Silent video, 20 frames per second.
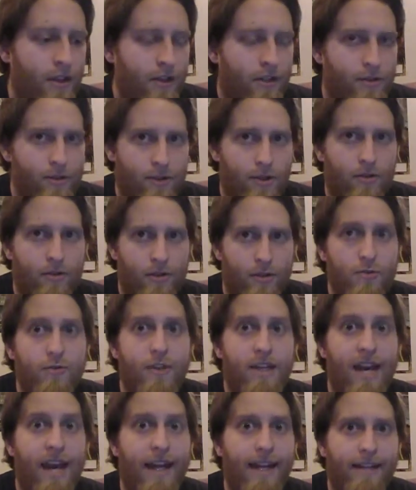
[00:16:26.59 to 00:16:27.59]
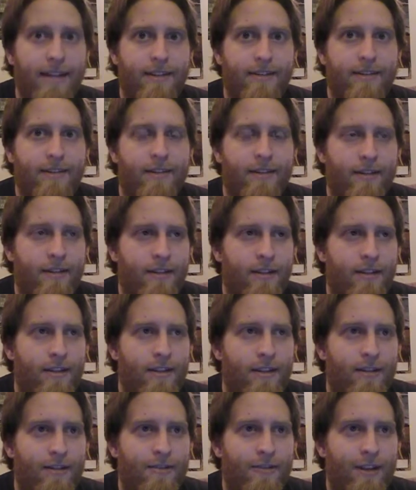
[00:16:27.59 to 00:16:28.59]
So you get it.
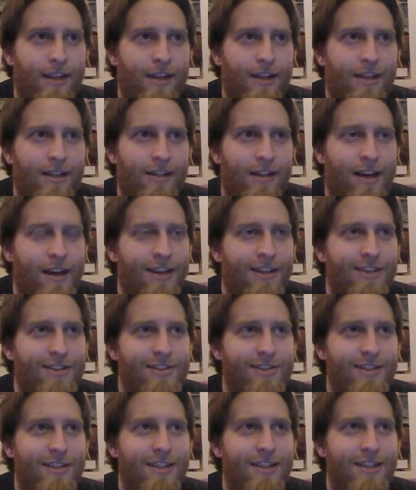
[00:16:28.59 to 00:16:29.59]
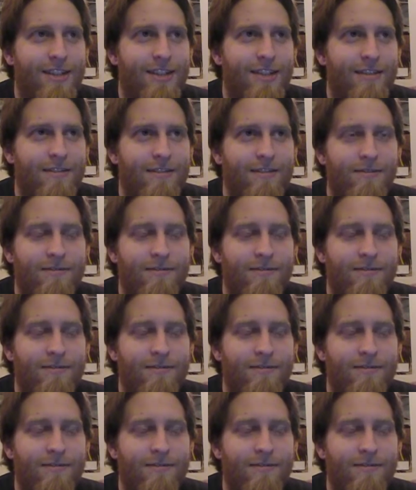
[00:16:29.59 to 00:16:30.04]
And honestly,